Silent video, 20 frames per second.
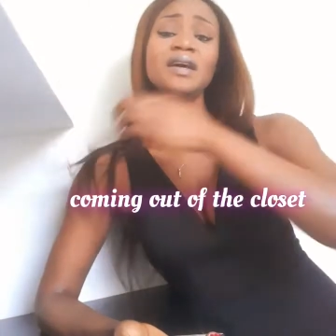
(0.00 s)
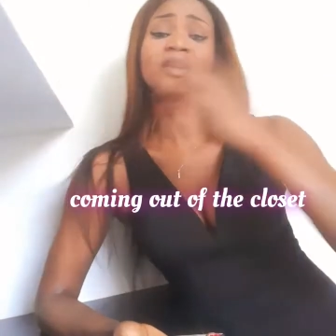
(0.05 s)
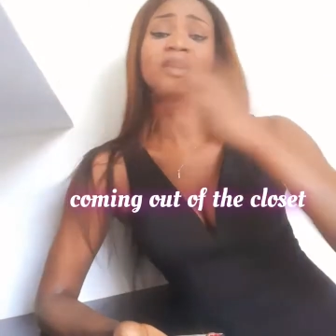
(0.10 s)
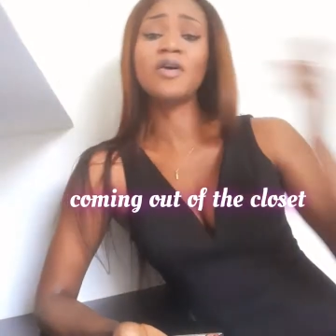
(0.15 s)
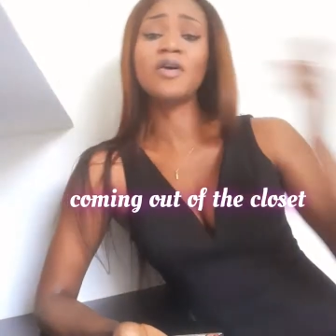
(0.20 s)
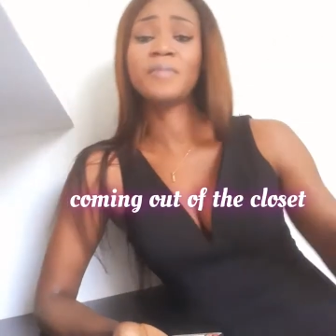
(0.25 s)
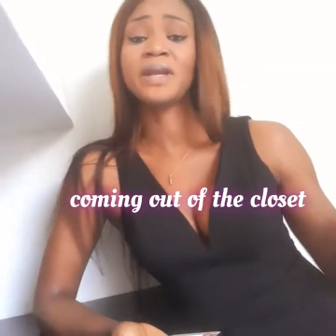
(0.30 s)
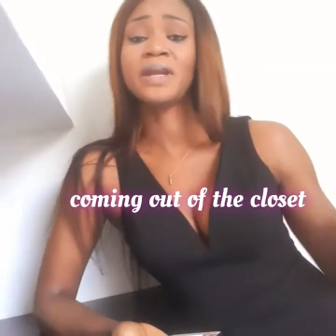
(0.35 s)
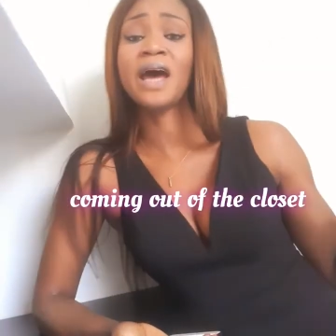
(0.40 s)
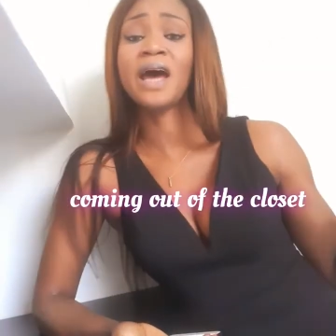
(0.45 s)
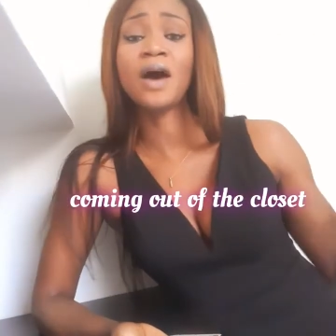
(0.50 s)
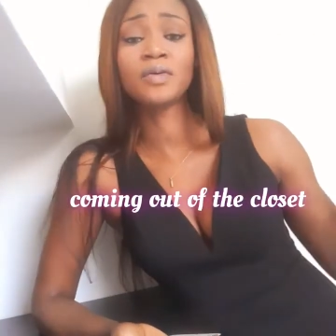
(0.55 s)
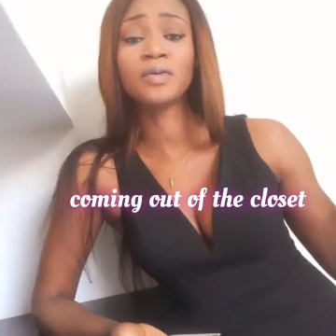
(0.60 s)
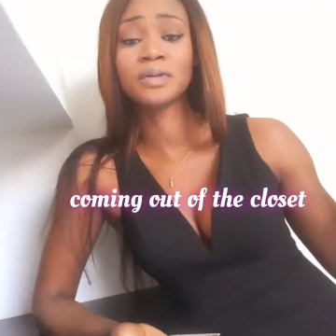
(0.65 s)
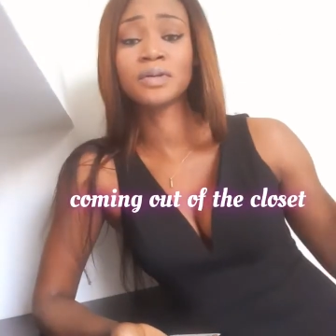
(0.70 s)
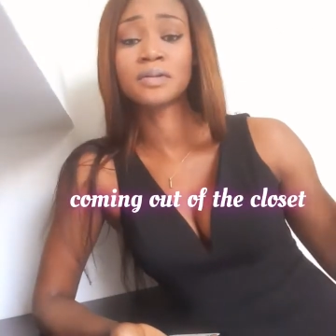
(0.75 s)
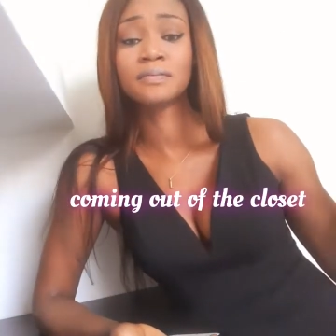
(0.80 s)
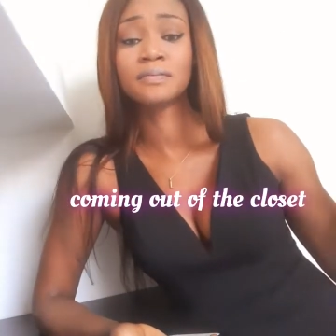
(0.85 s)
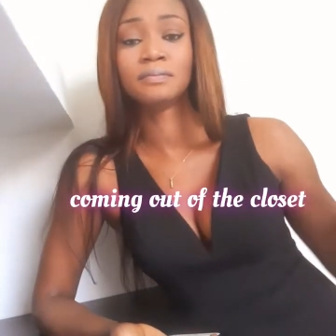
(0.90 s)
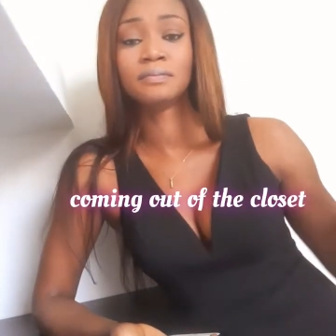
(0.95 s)
coming
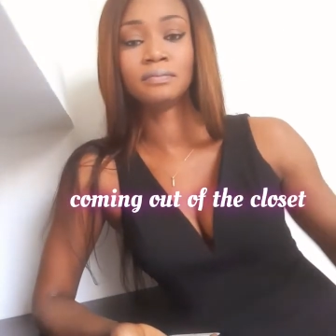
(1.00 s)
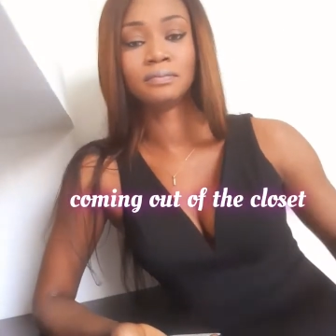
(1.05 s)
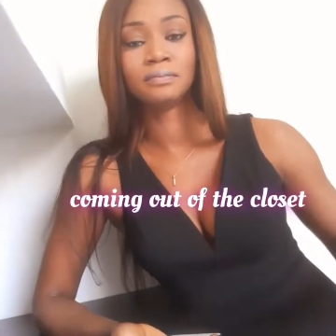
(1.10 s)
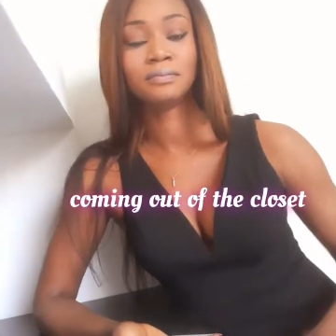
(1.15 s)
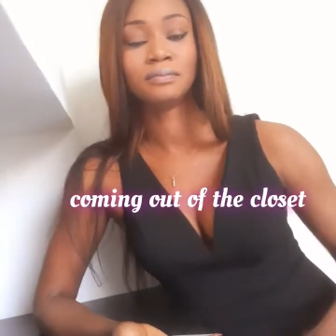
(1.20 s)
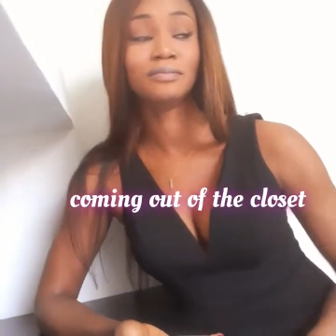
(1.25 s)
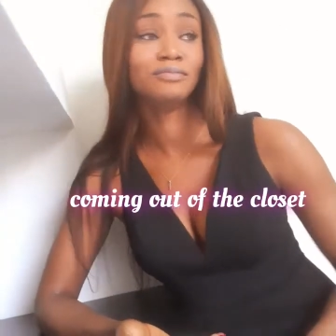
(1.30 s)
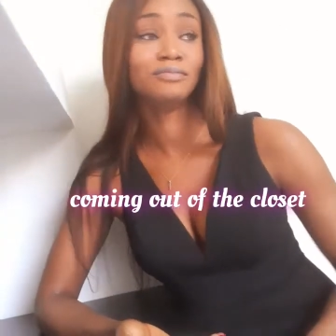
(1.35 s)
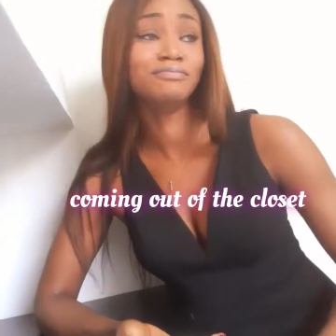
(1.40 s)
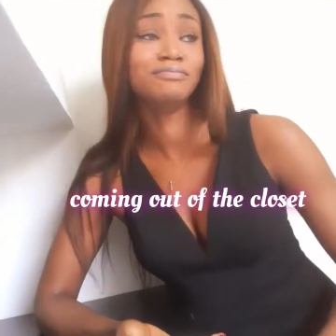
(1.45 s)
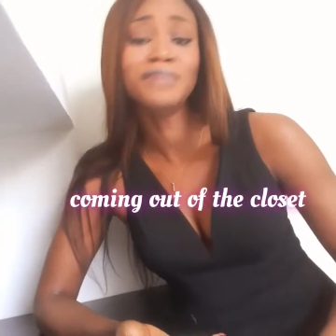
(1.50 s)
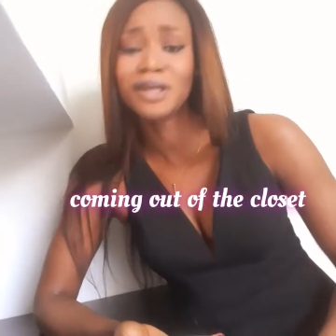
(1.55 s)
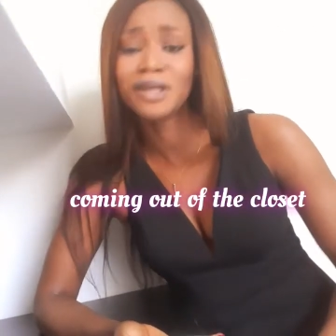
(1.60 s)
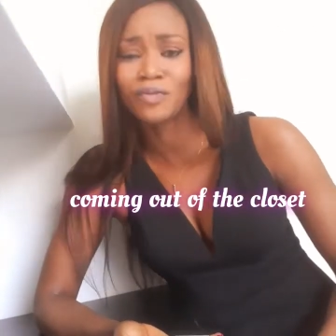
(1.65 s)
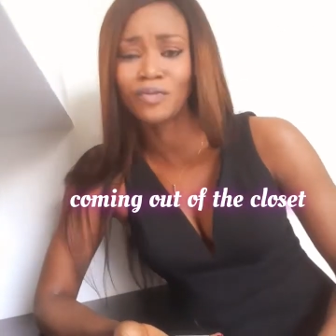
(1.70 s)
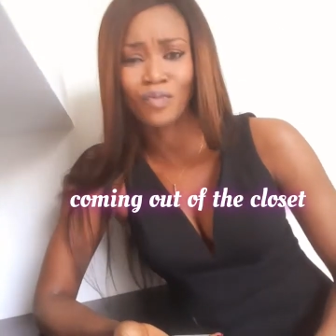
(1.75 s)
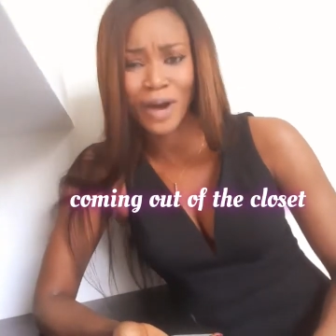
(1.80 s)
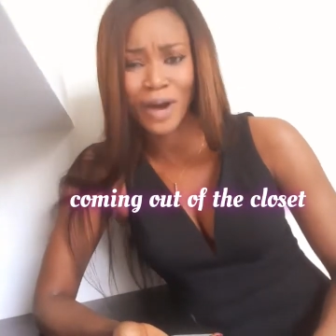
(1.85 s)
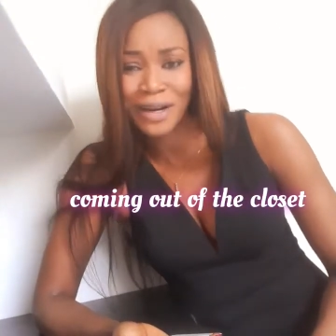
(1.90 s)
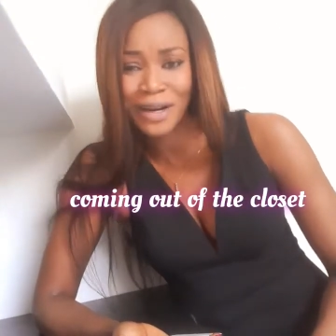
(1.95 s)
out. I
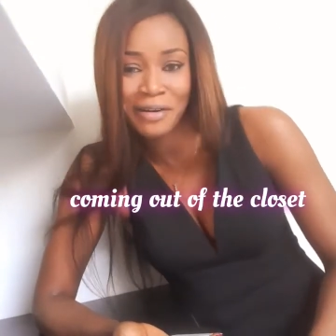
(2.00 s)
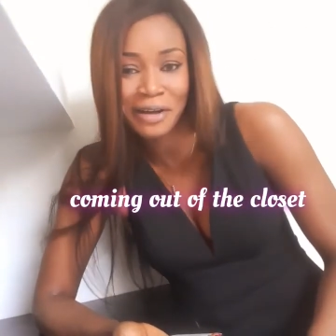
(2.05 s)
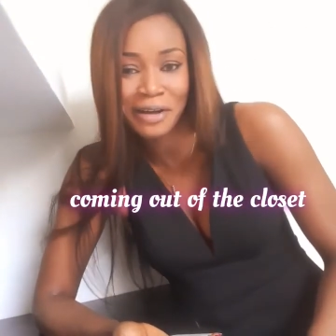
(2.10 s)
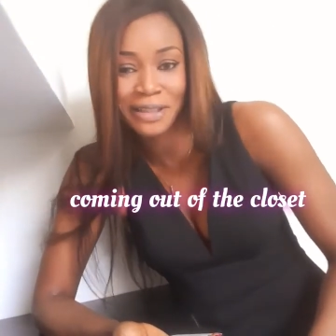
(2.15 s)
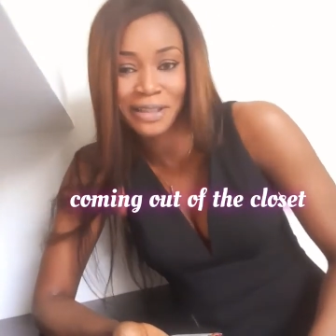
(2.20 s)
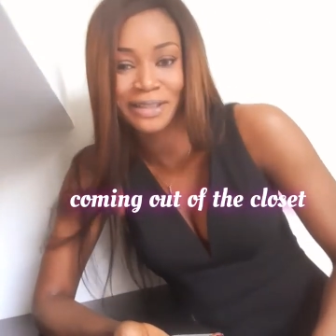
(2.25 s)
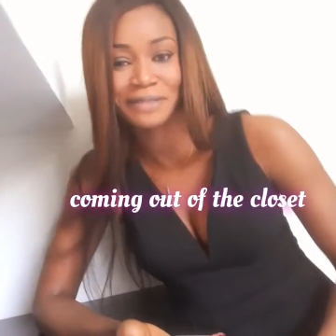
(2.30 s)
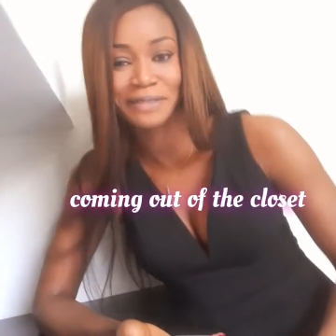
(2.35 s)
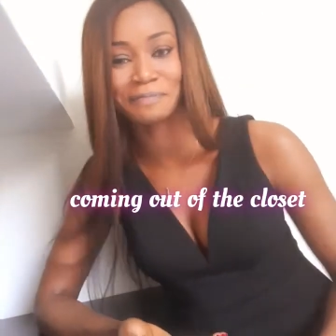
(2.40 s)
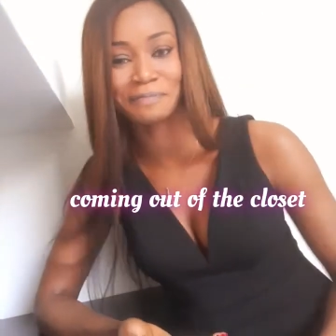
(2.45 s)
mean, why not?